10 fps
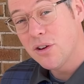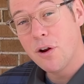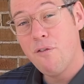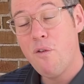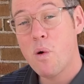on a
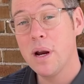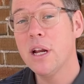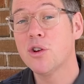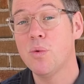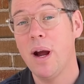
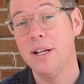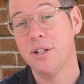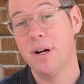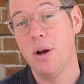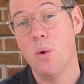4-inch
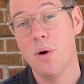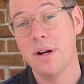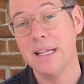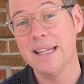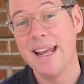riser in order
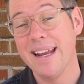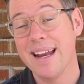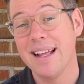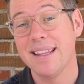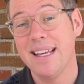to land
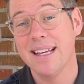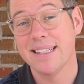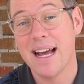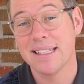at the exact